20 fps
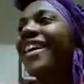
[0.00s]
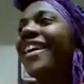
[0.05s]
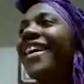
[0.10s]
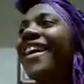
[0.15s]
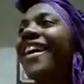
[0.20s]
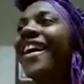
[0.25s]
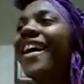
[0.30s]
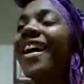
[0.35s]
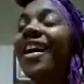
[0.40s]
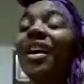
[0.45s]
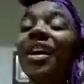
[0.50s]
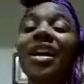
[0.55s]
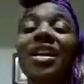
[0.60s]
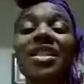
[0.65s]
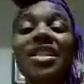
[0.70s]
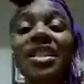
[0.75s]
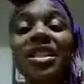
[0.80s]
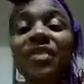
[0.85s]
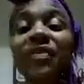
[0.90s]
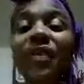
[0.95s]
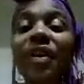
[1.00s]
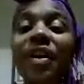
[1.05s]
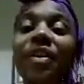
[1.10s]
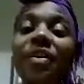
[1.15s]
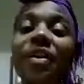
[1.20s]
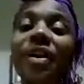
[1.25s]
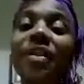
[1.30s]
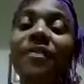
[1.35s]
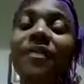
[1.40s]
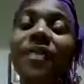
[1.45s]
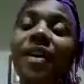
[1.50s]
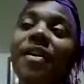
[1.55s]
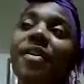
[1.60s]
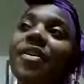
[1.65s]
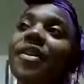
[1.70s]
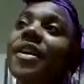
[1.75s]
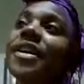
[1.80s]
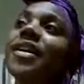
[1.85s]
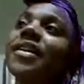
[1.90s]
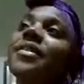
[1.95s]
Because it's very,
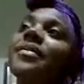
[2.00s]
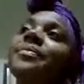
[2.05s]
very